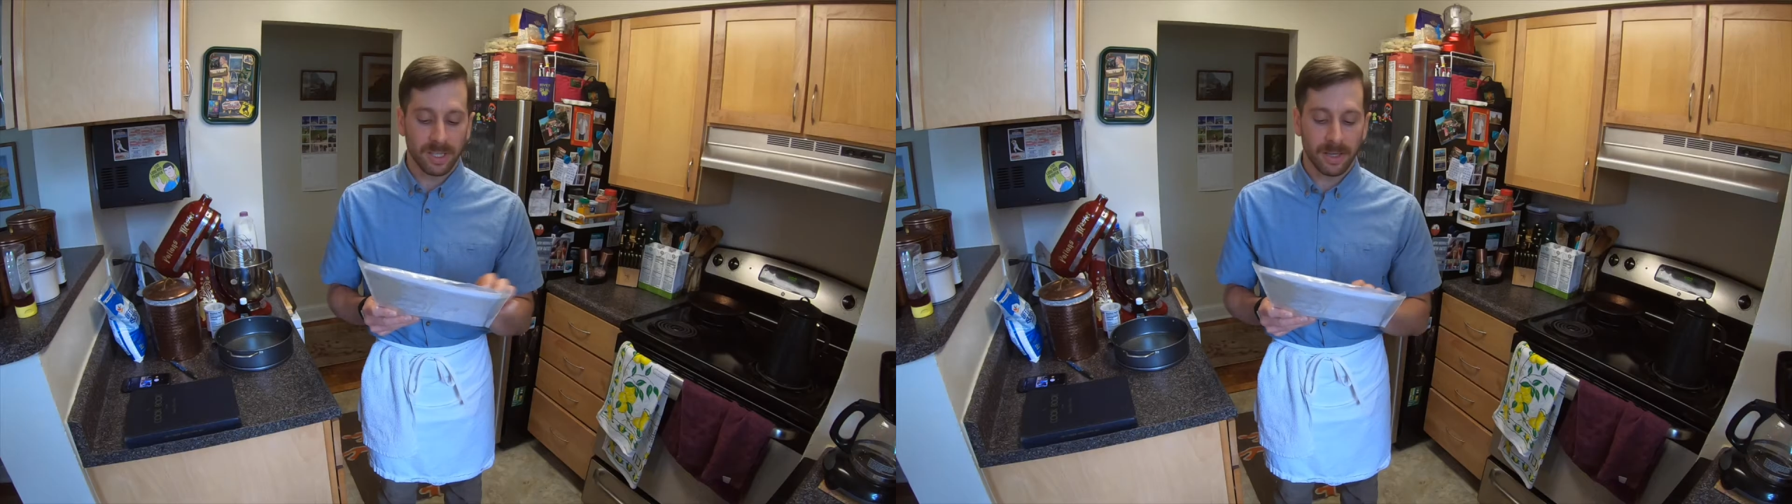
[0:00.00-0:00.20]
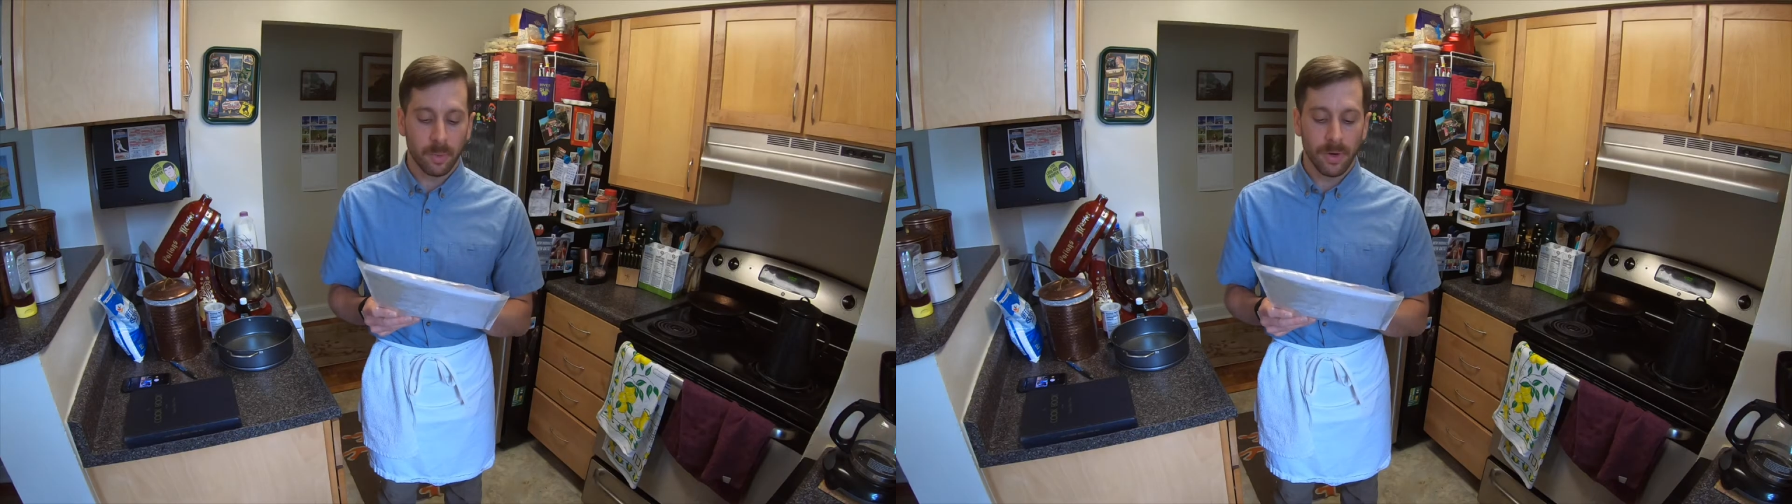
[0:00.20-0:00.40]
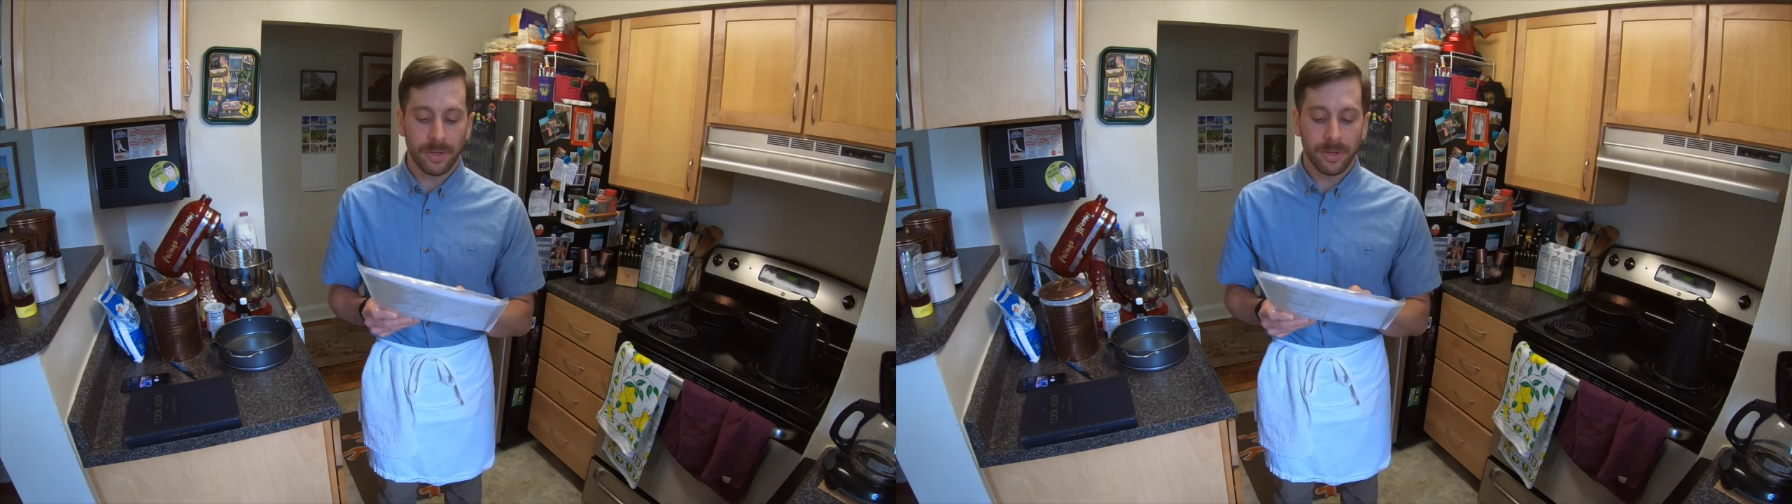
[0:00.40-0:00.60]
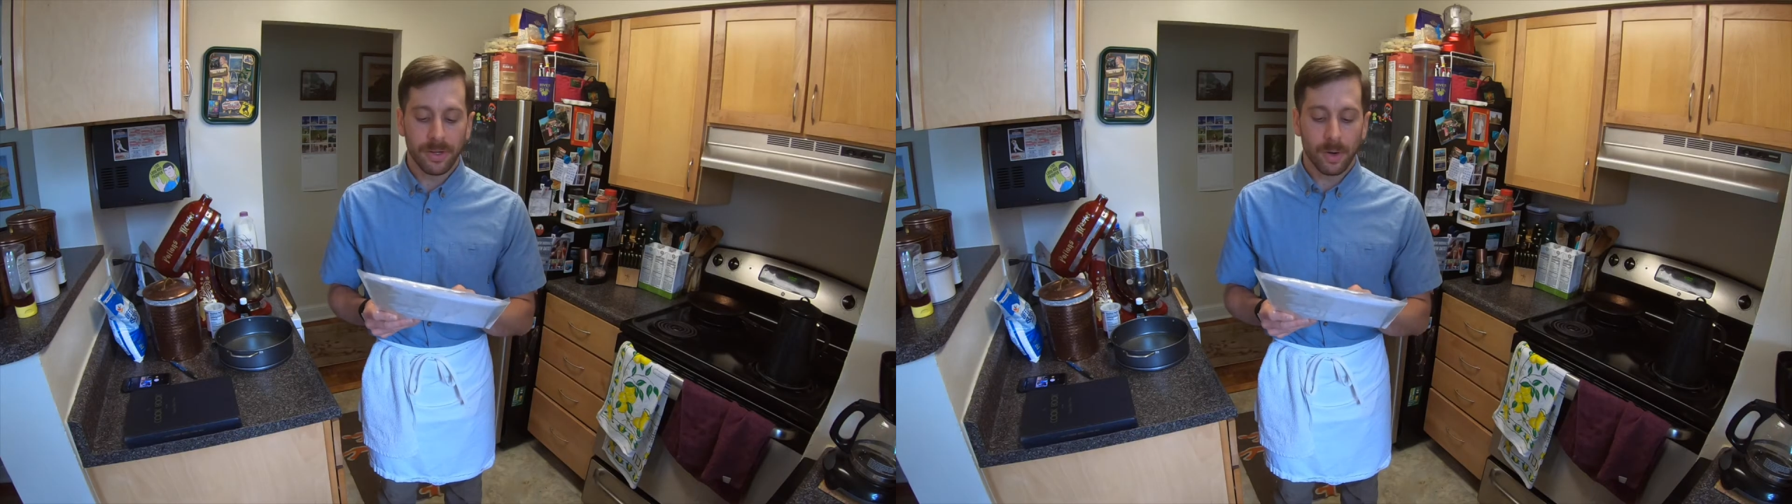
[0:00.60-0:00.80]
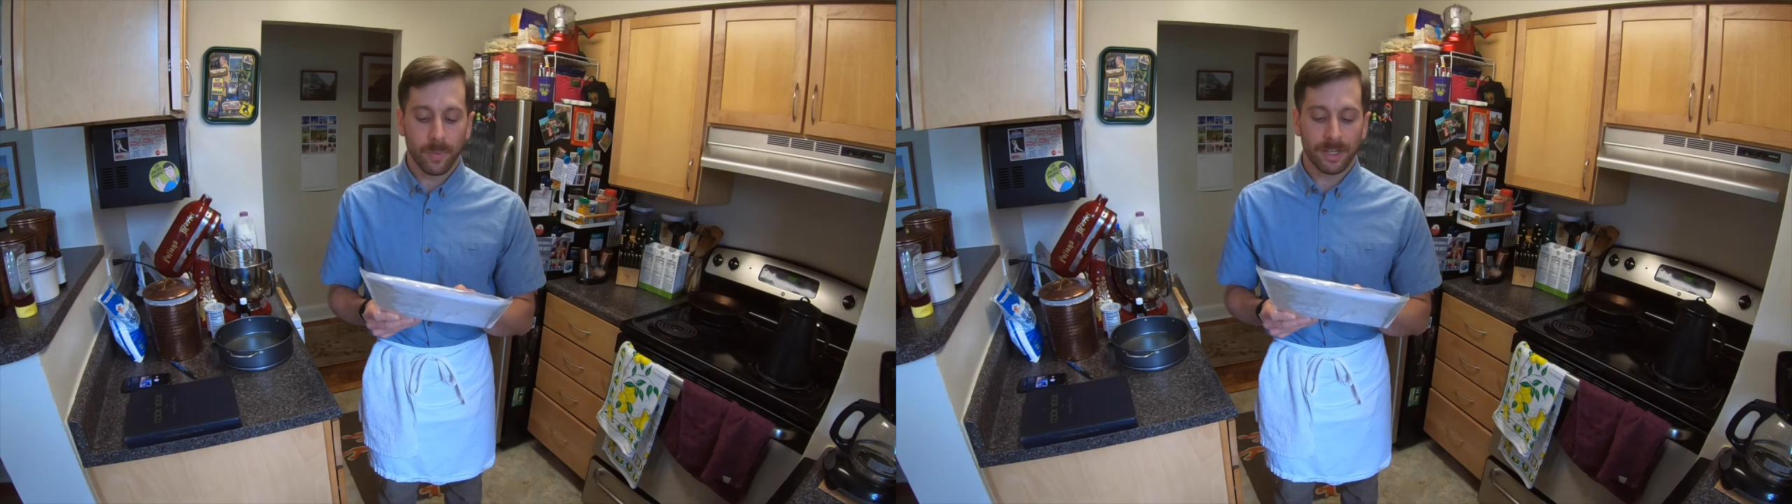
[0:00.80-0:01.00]
liquid.
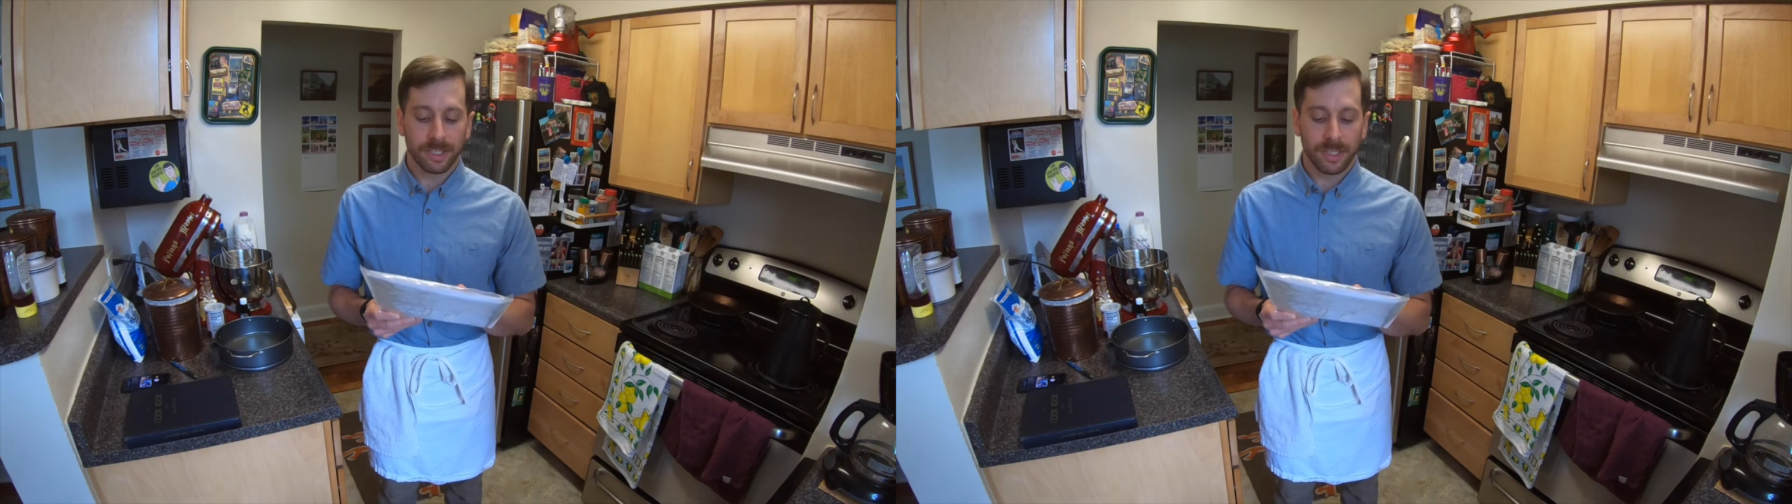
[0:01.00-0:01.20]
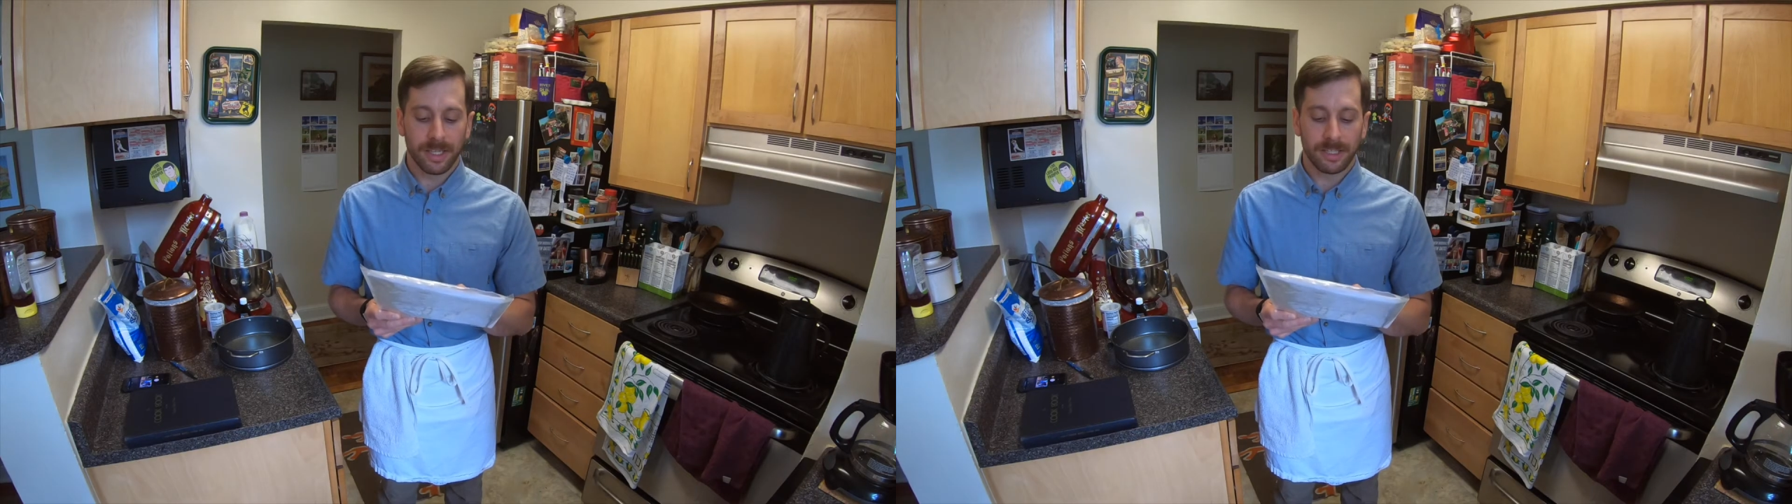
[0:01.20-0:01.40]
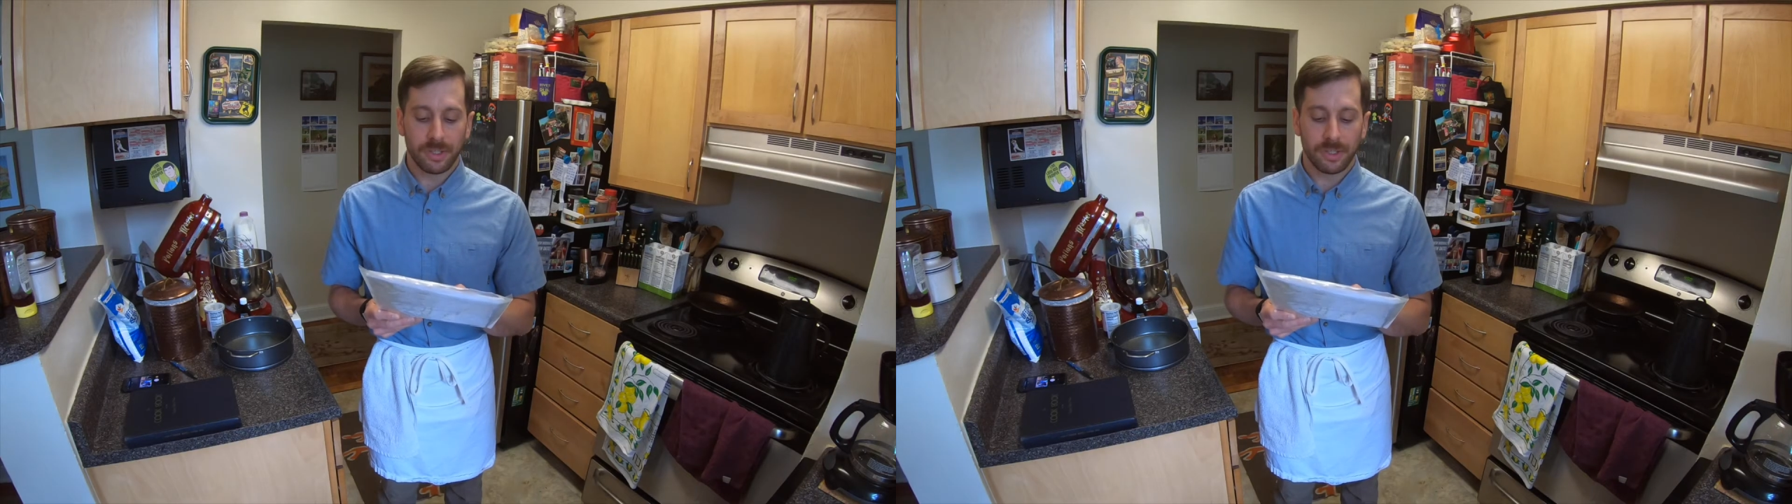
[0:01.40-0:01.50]
Originally